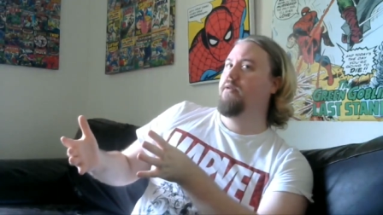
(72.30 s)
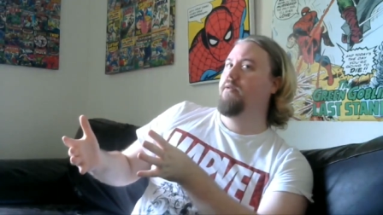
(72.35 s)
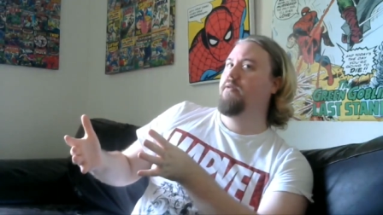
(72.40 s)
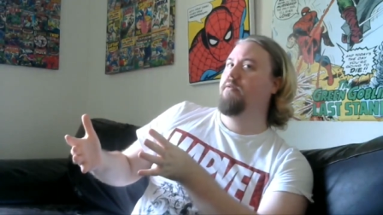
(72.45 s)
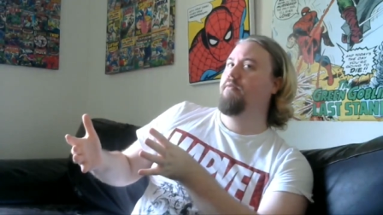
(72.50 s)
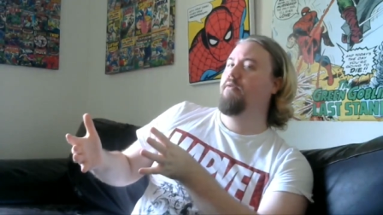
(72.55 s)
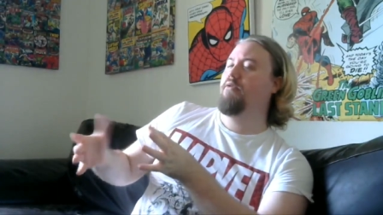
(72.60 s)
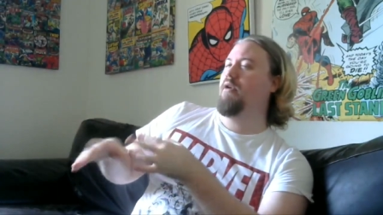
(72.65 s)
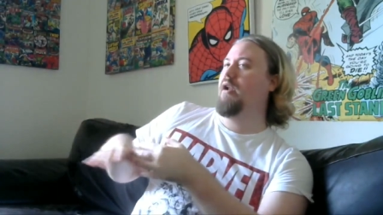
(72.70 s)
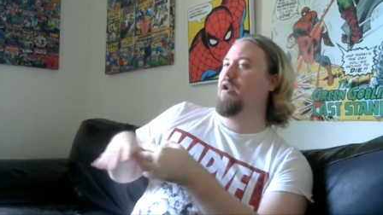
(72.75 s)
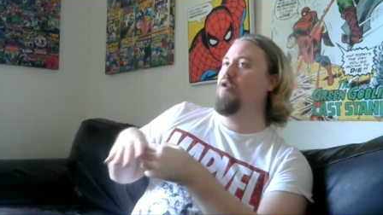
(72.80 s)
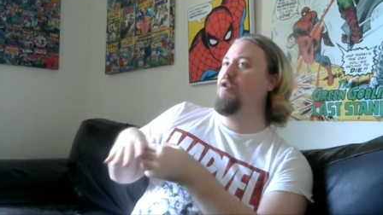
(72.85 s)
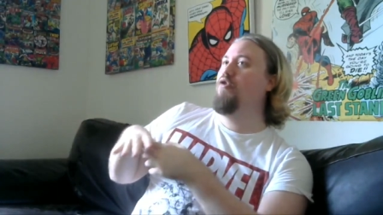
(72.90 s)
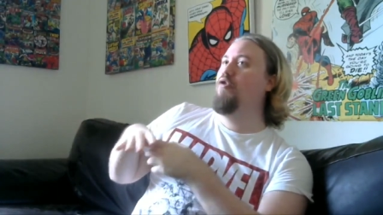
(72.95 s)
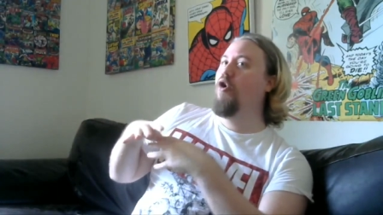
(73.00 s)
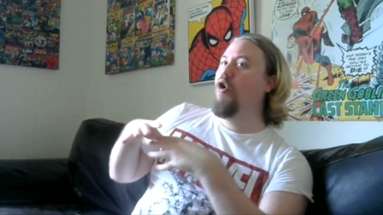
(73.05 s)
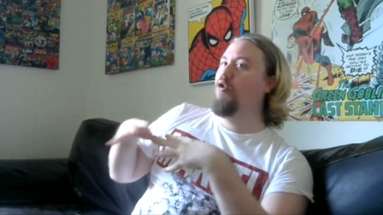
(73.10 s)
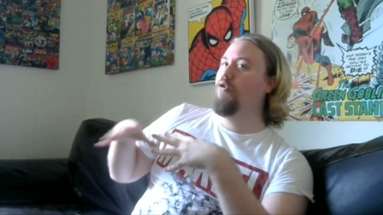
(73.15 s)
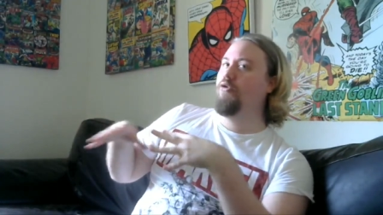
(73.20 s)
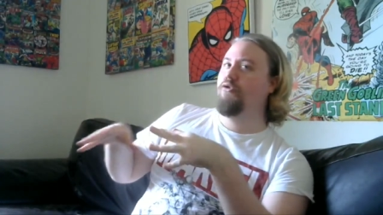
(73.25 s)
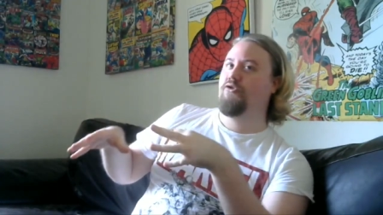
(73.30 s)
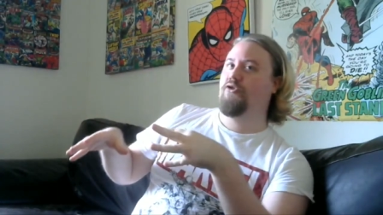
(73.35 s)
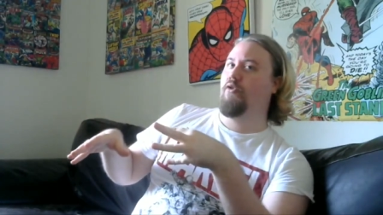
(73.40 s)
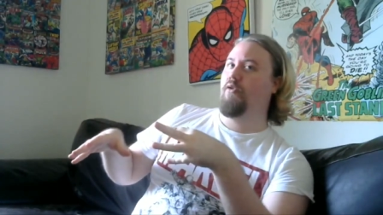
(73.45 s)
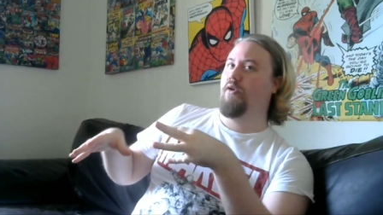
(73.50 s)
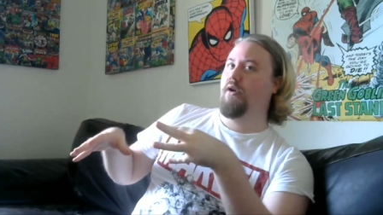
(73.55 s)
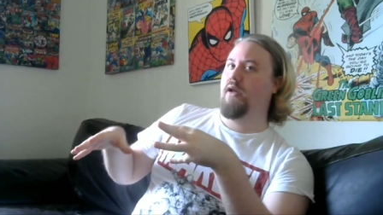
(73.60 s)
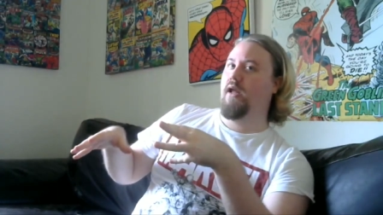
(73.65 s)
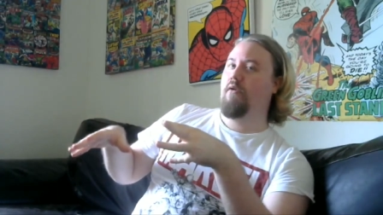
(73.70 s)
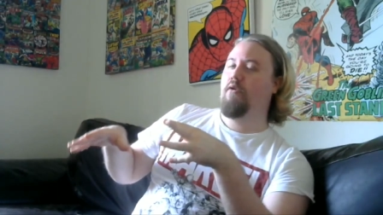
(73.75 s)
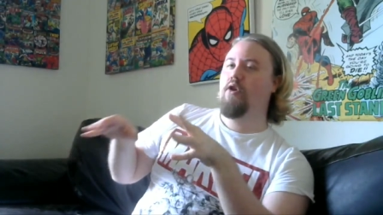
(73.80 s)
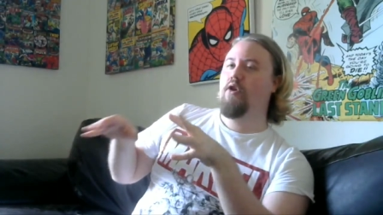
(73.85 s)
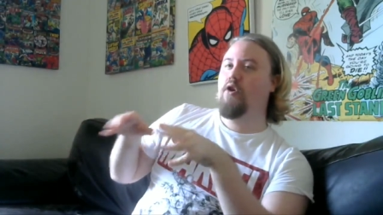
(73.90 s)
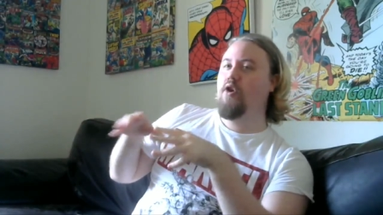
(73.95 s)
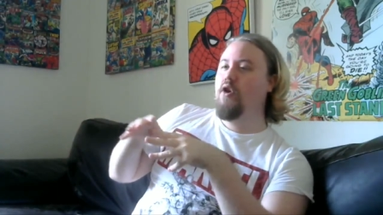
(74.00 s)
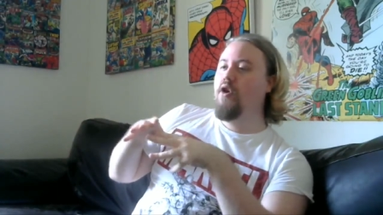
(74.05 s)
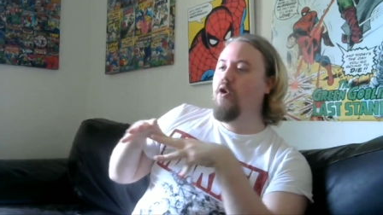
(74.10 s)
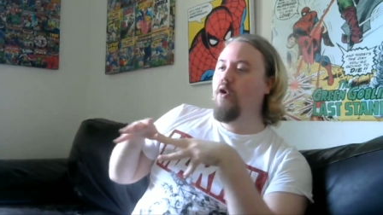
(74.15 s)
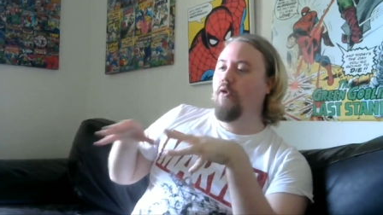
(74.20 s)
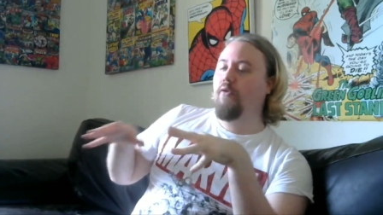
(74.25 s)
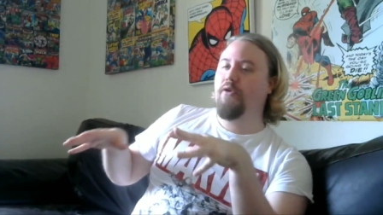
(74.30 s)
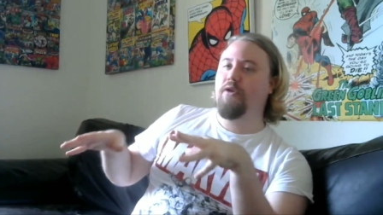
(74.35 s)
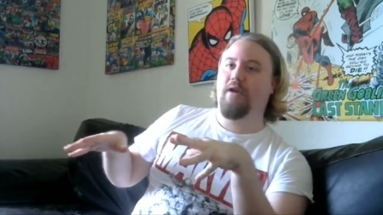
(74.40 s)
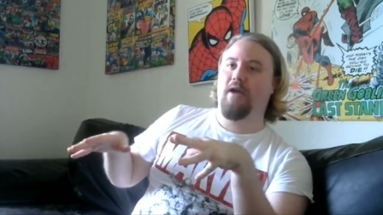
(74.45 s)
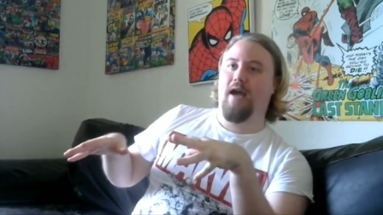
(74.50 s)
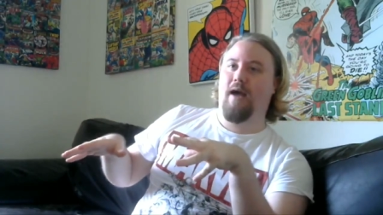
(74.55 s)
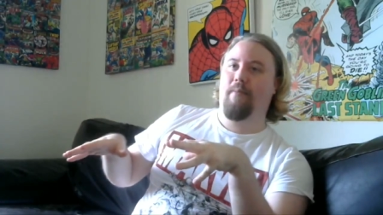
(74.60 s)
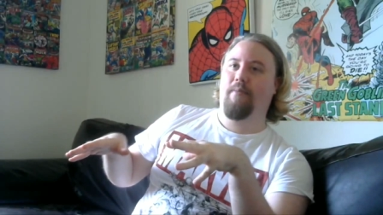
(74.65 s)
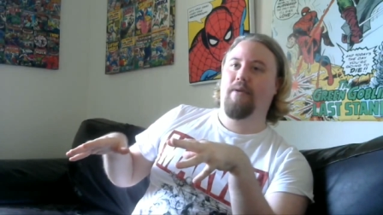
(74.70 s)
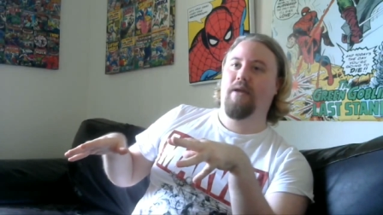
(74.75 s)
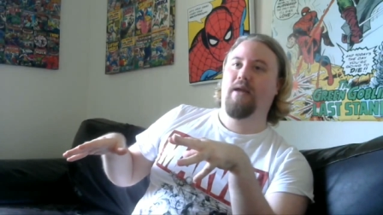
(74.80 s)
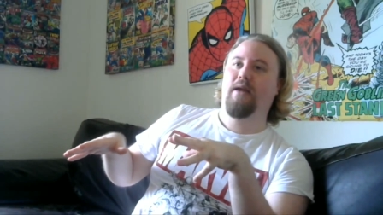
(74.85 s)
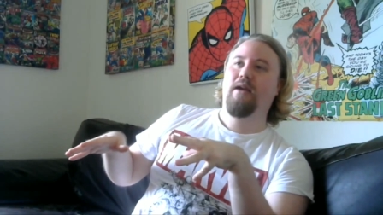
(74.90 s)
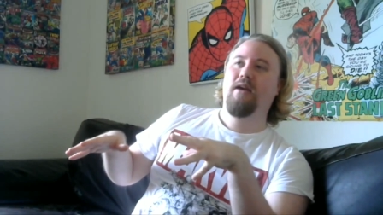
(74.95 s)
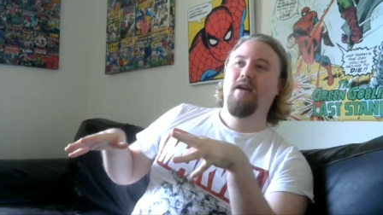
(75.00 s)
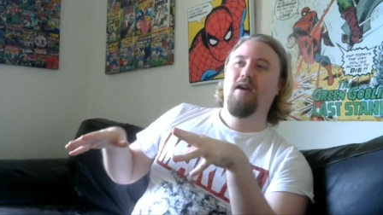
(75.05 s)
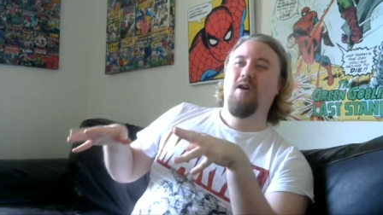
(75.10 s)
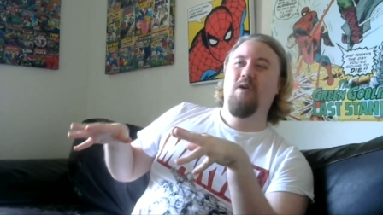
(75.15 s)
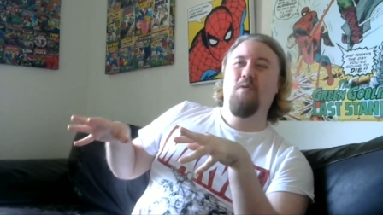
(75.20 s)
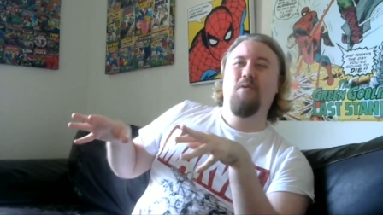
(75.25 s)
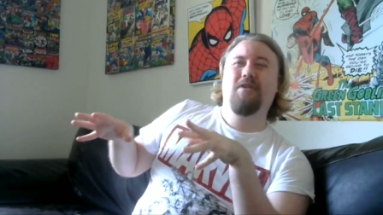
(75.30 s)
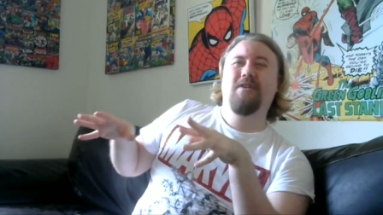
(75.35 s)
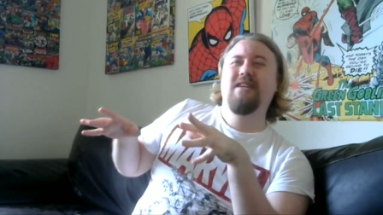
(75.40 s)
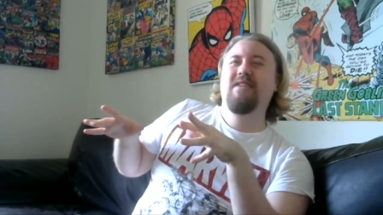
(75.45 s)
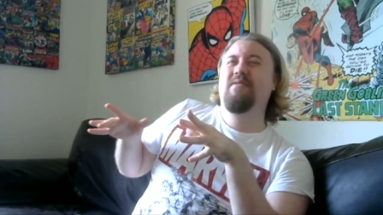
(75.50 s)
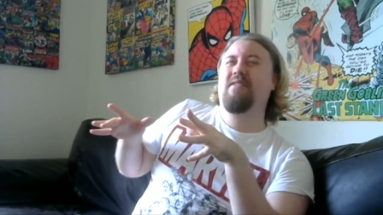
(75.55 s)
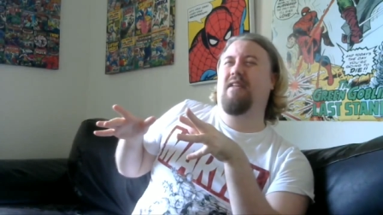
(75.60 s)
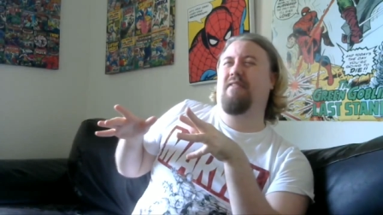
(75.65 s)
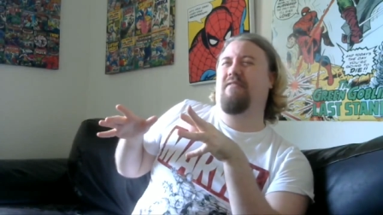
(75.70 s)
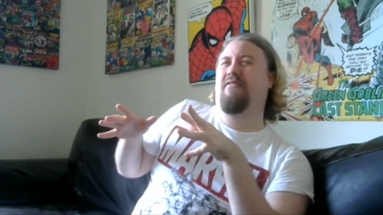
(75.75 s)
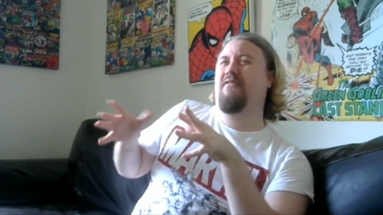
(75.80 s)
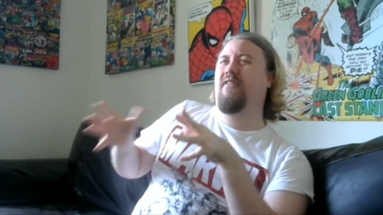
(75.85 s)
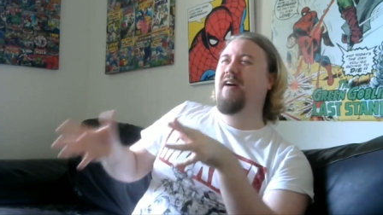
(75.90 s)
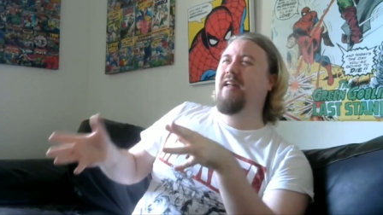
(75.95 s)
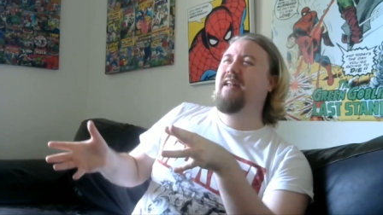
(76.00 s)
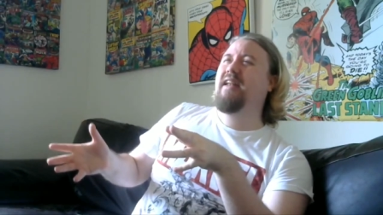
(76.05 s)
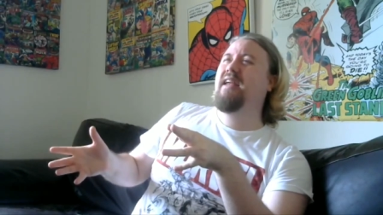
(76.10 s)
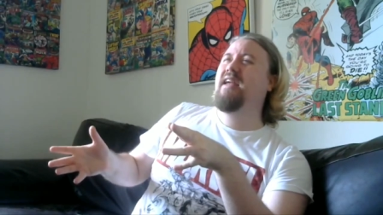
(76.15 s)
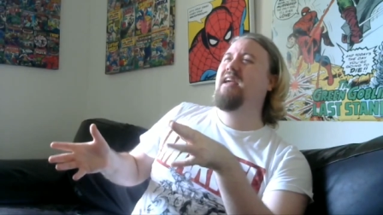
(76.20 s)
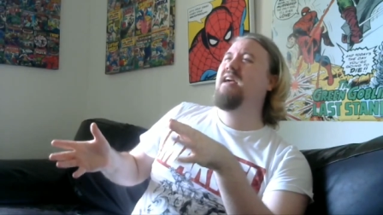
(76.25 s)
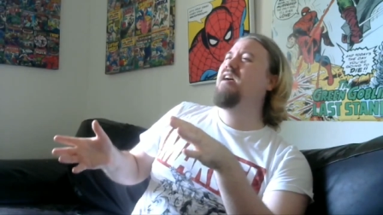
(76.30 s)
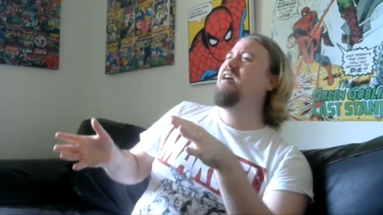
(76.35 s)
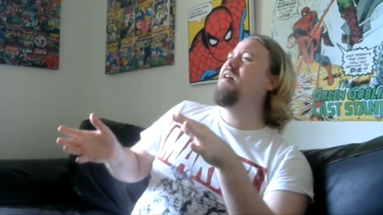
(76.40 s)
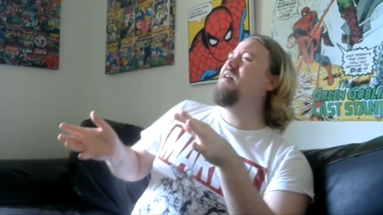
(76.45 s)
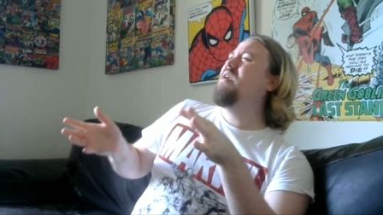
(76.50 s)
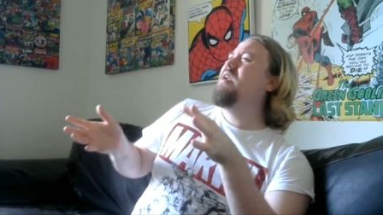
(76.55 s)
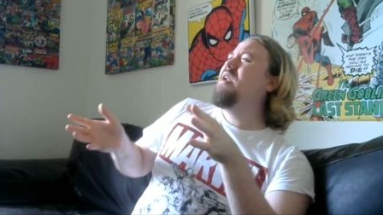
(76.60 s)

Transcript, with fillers: There were like no story there. There was nothing happening. It wasn't even that funny.